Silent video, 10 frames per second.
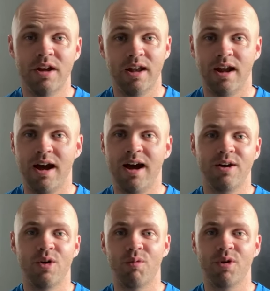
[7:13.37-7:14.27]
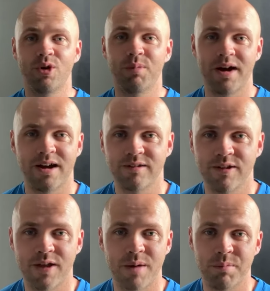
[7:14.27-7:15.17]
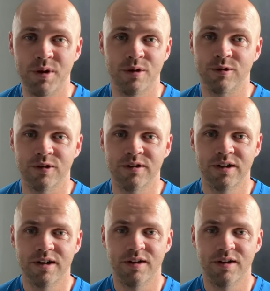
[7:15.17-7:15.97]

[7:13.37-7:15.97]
And I don't want to go back to that person